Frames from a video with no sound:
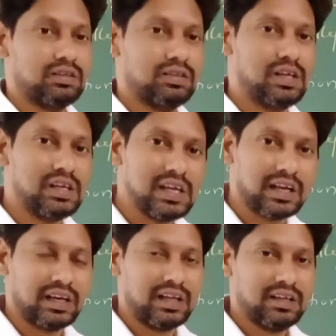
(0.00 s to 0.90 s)

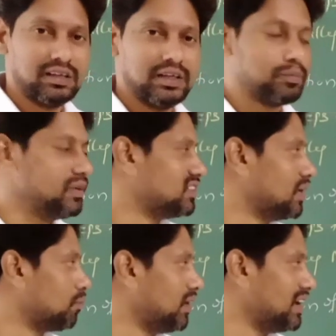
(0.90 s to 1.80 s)
DNA, it means
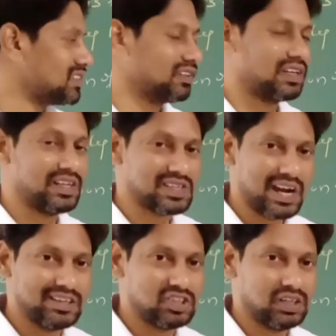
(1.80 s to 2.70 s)
they placed the
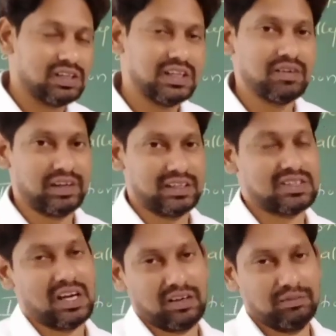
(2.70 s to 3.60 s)
desired gene in a
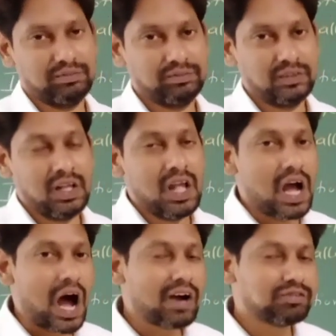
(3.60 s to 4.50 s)
vector.
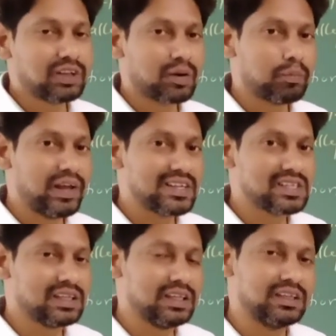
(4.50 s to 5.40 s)
After
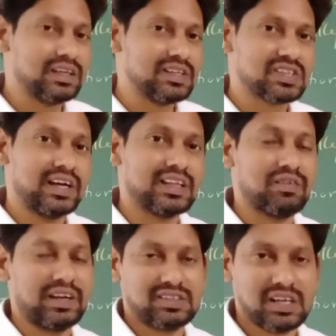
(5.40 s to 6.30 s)
placing it inside the
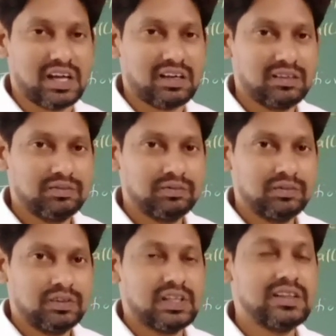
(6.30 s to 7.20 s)
vector,
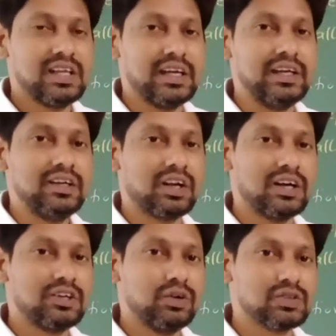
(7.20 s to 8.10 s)
then they
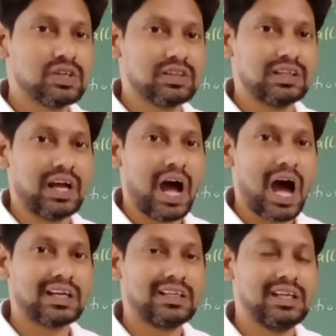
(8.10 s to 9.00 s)
introduced that
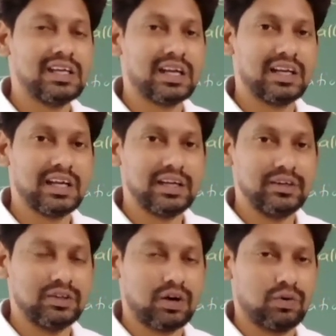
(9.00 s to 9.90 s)
rDNA
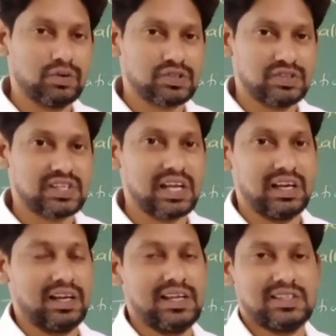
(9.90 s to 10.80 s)
into the host
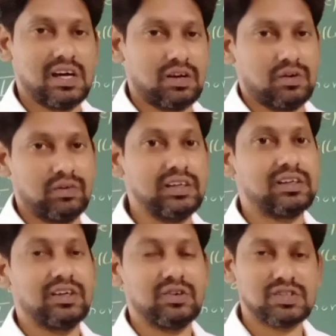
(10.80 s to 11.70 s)
cell. Yes or no?
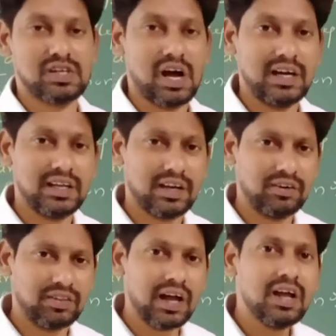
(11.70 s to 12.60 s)
Introduced rDNA
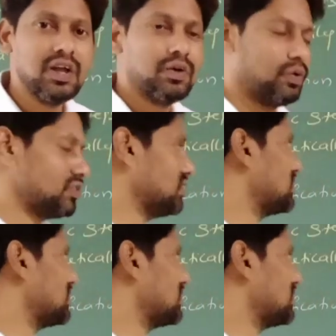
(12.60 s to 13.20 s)
into the host